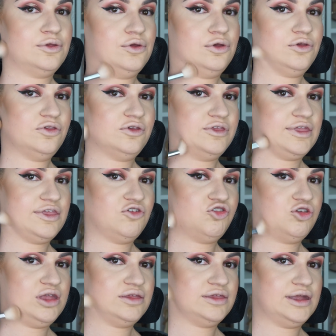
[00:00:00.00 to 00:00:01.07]
Also take the
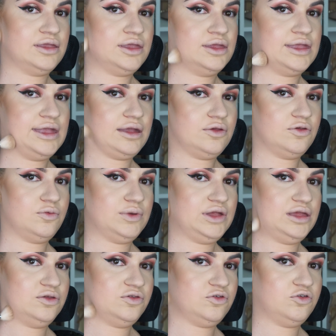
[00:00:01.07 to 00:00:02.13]
shade down your neck as
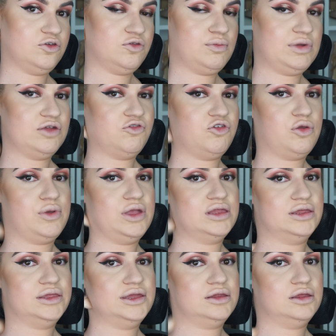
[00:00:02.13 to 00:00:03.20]
well to just match you in
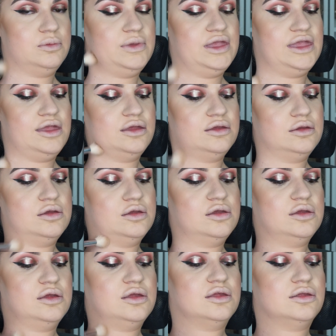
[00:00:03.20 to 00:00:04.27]
a little bit.
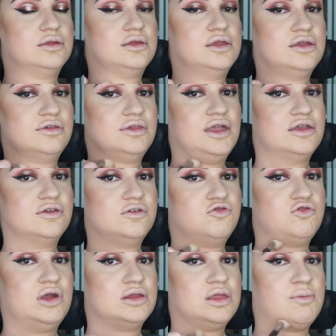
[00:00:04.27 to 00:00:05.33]
These lights are
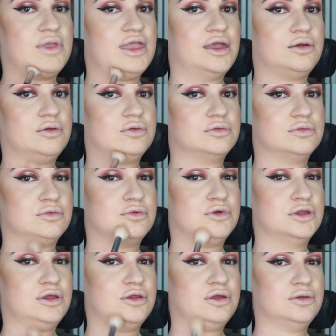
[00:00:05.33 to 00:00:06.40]
drowning me out
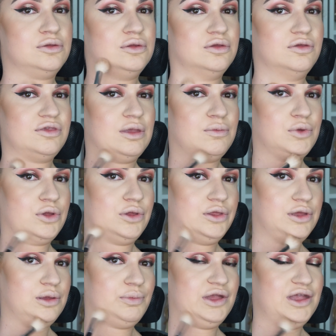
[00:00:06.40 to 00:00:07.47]
and I don't look the same
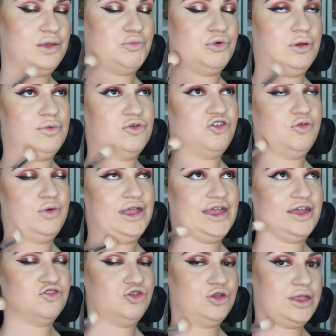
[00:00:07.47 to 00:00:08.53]
colour, but I promise you I
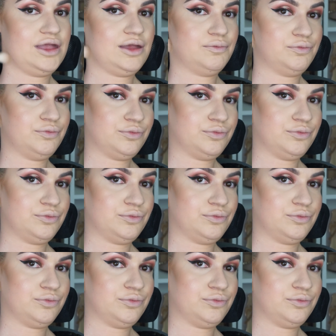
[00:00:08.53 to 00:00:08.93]
actually am.